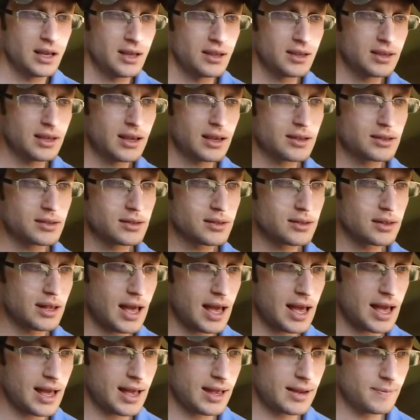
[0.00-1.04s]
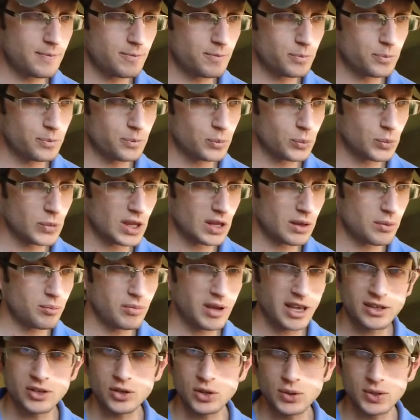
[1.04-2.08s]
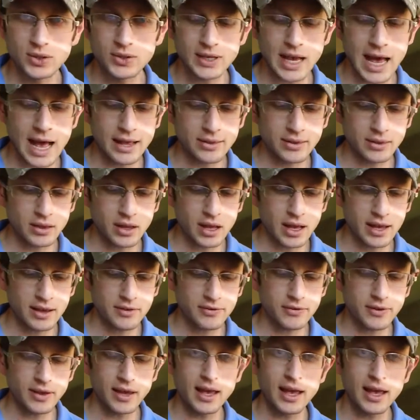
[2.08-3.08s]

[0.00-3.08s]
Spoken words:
things that make you sad in life